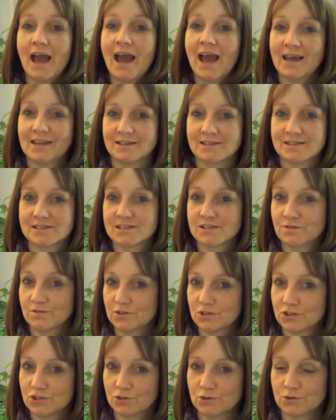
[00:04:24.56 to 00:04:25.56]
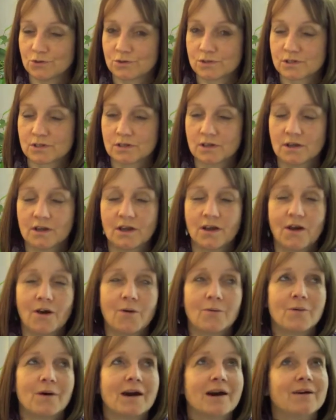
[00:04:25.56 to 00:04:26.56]
ANTs for short.
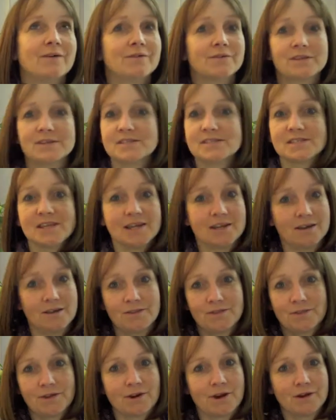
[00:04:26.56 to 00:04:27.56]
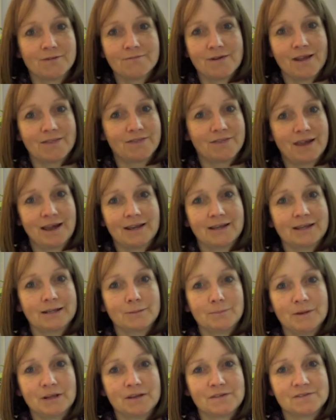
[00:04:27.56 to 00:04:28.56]
Well, the second that I read that
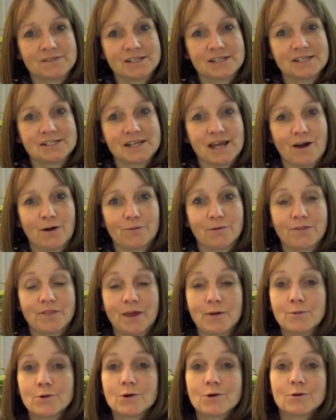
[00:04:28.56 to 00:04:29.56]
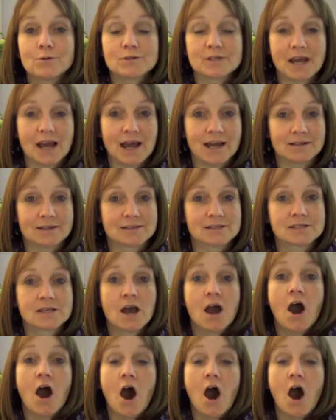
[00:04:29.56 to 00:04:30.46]
little bit of detail, that they were called ants,